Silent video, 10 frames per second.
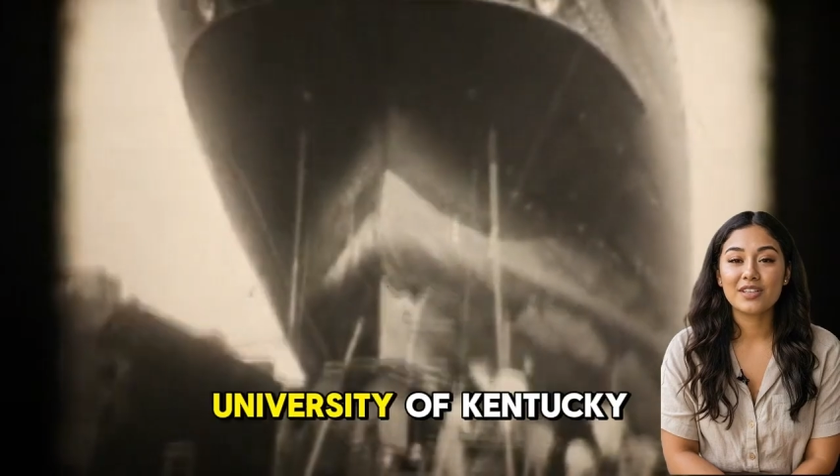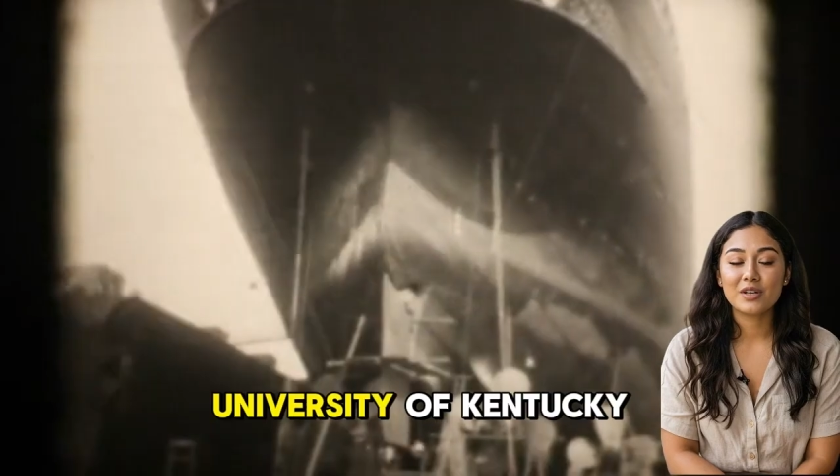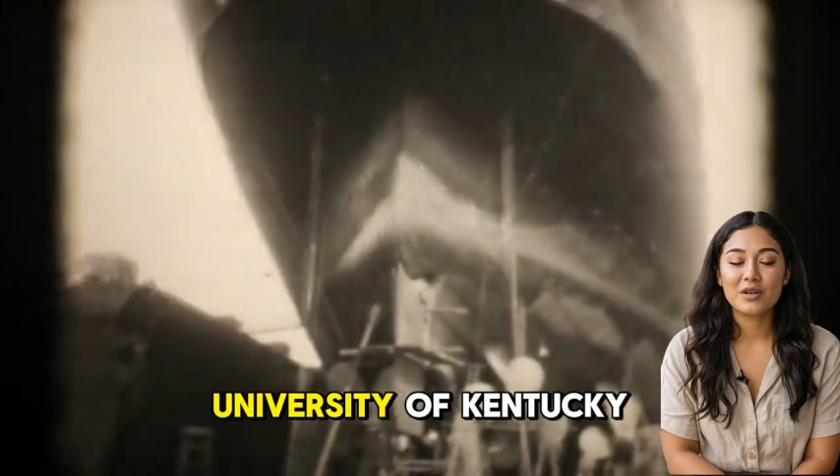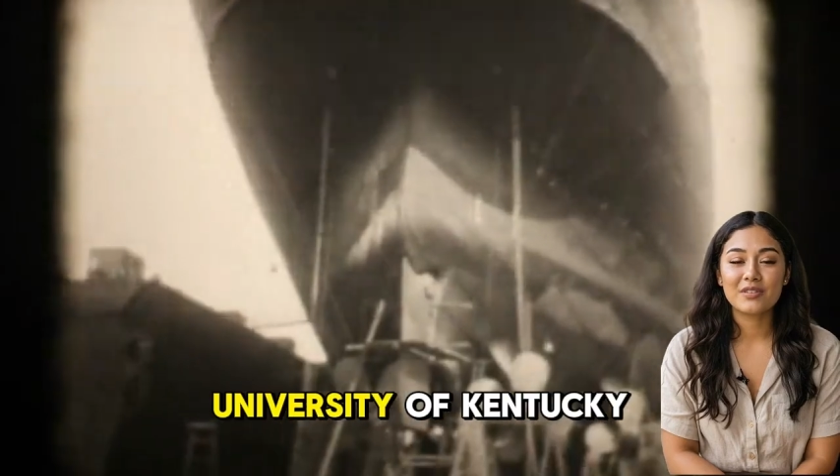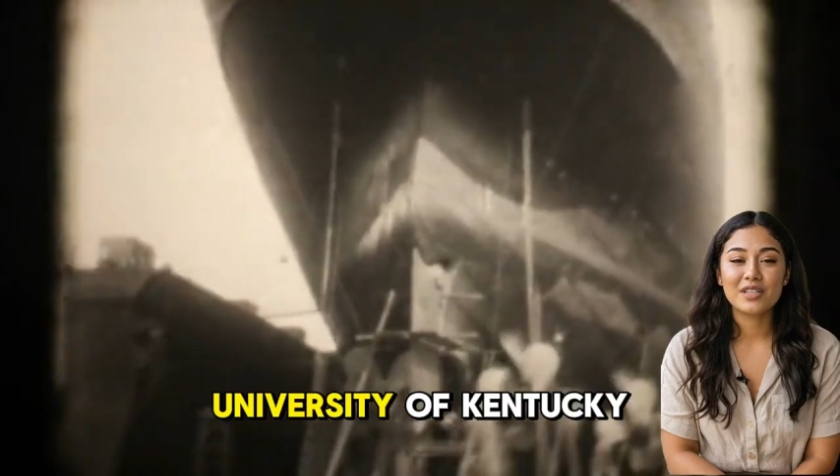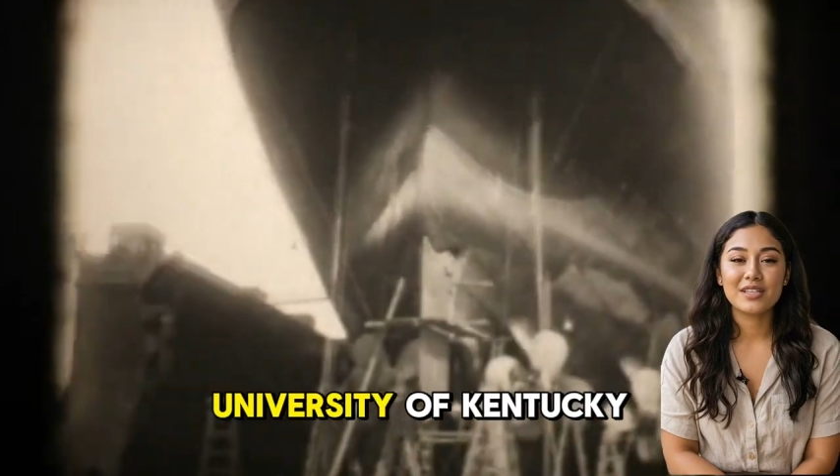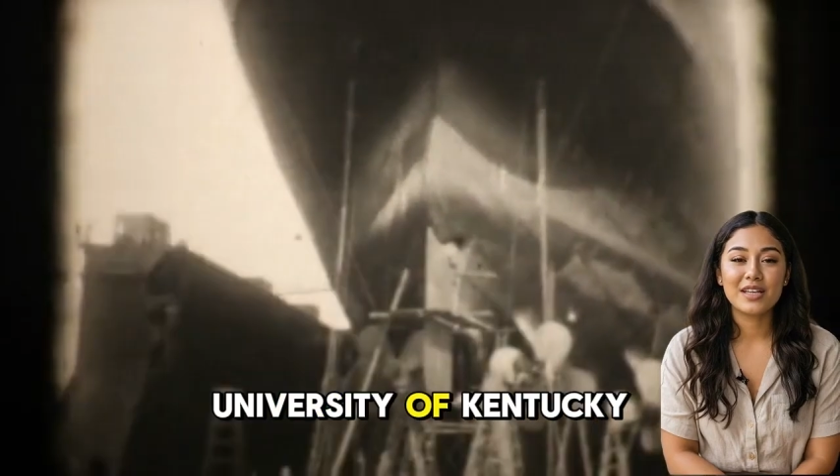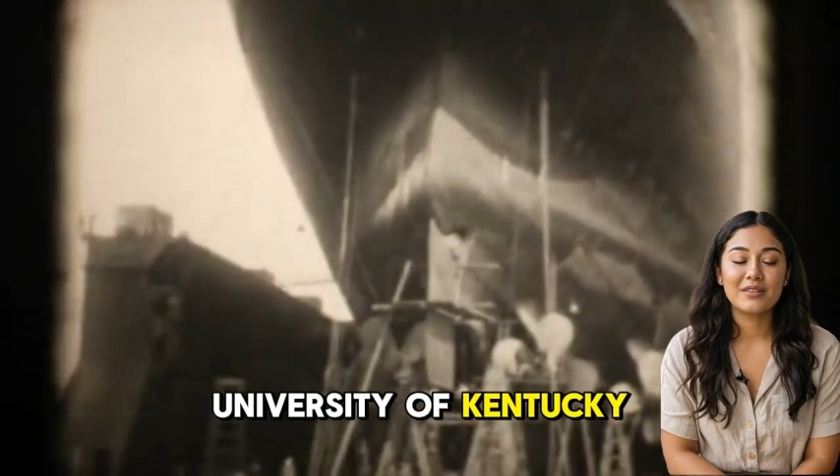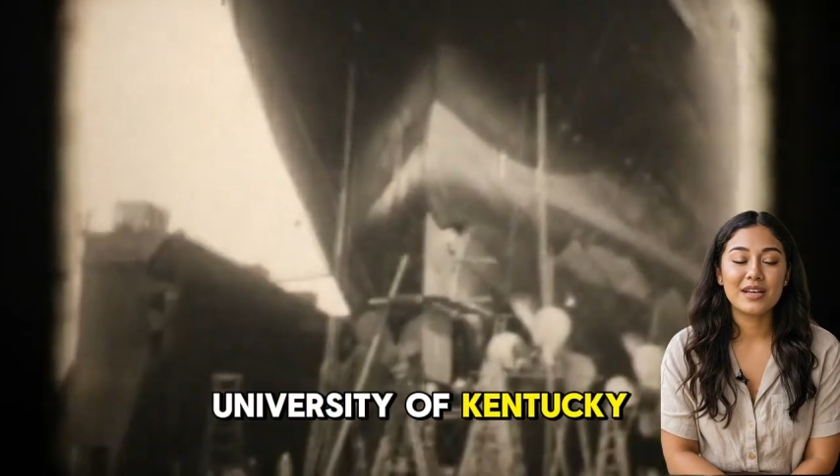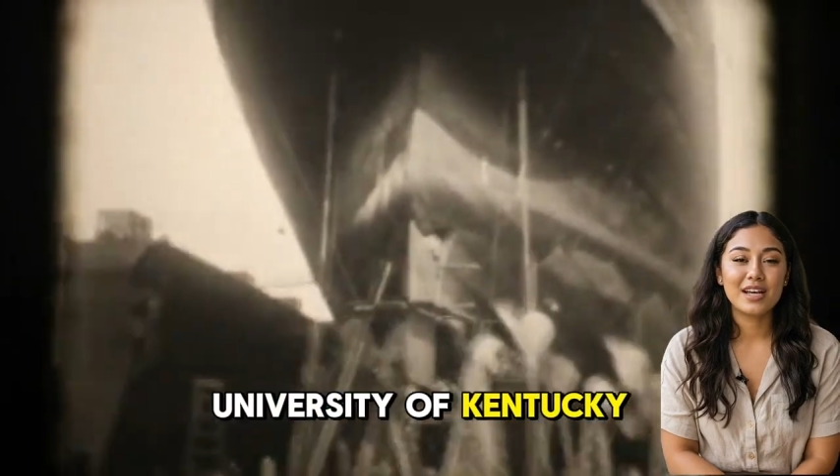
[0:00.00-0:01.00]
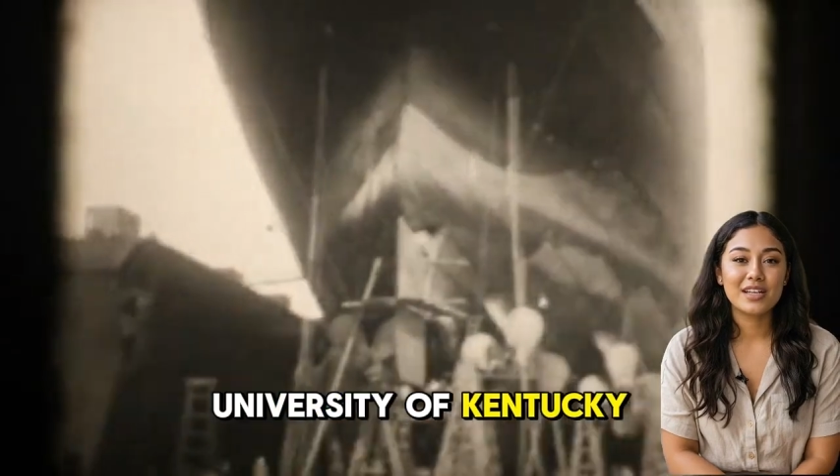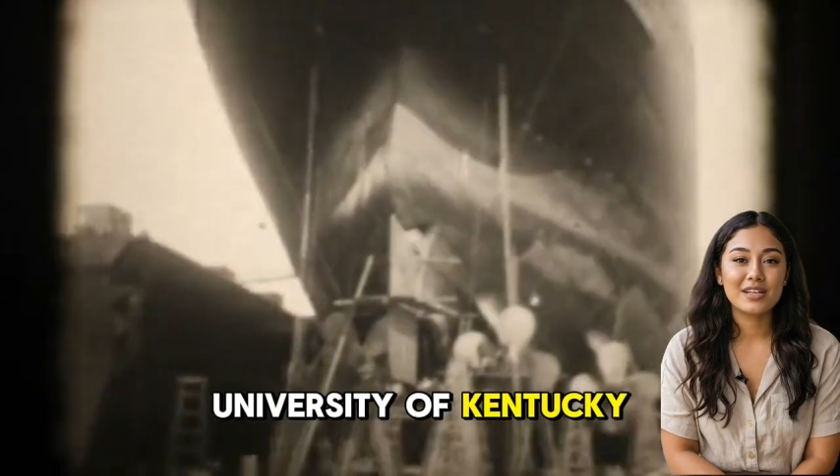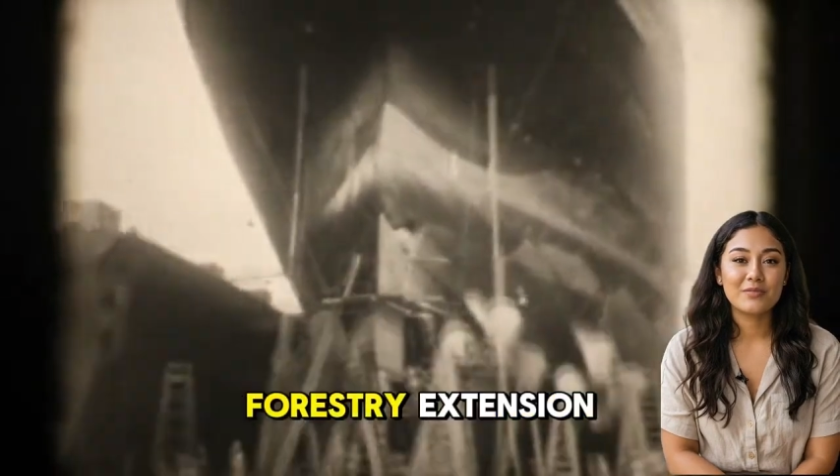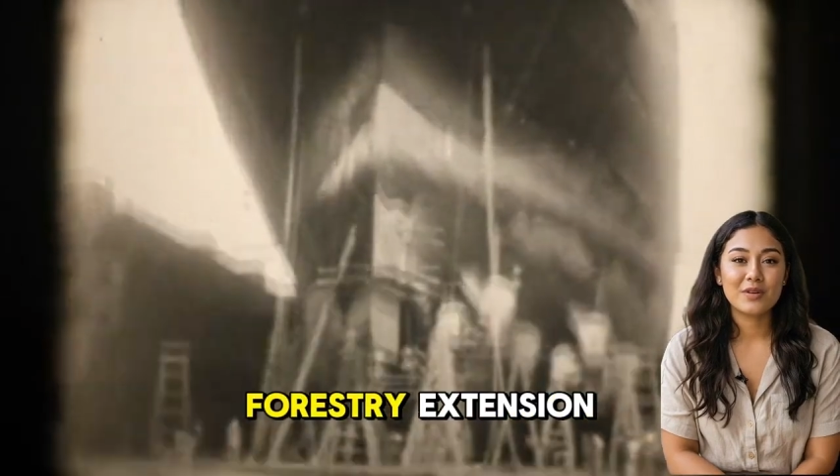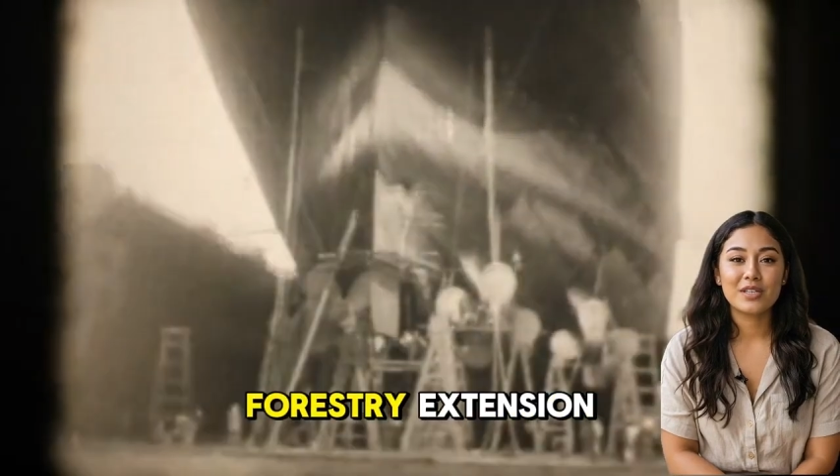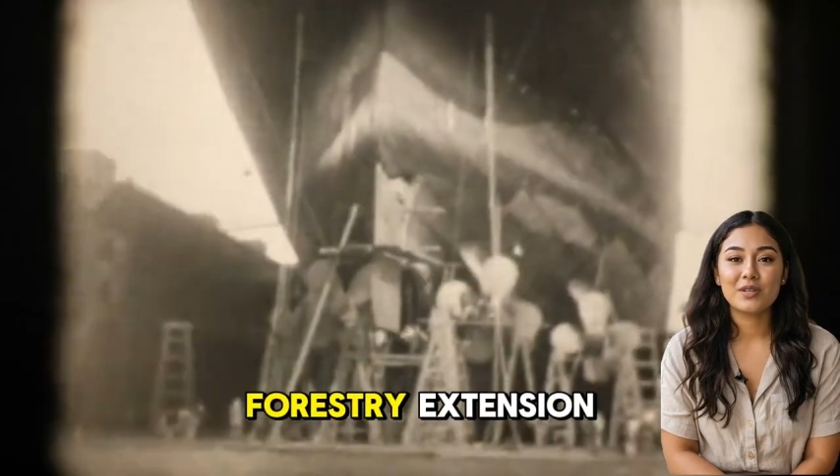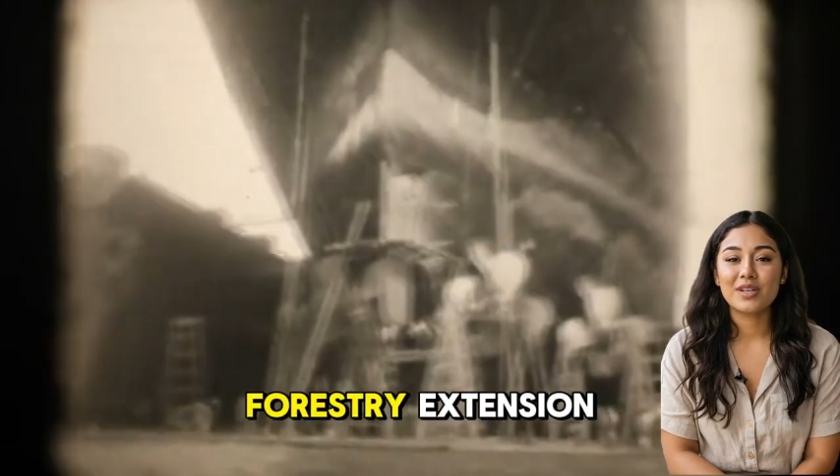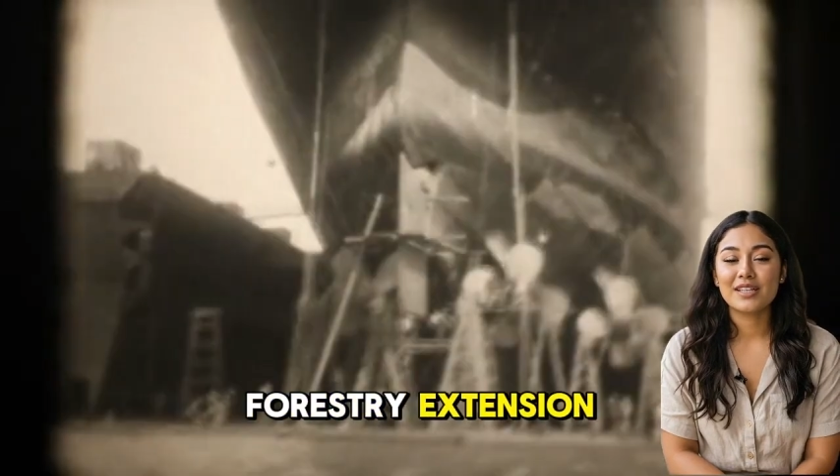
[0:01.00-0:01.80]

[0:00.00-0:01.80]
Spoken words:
University of Kentucky Forestry